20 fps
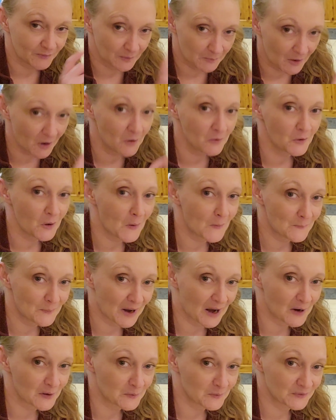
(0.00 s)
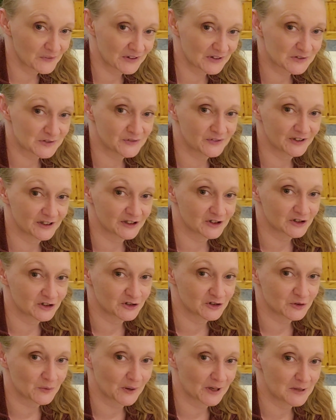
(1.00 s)
But I'll come back when that's finished.
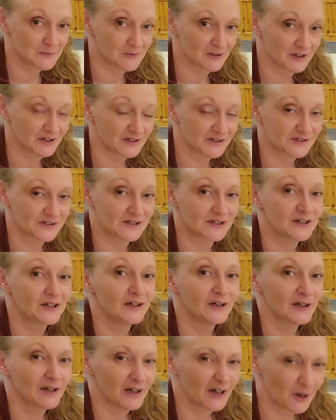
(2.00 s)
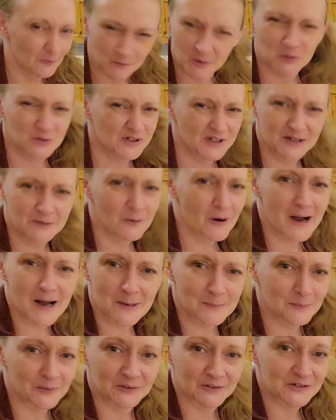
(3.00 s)
It's 20 minutes, and we'll see what
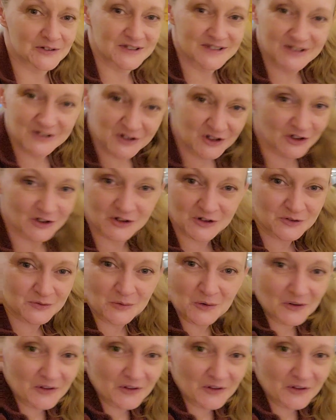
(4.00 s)
happens. It's just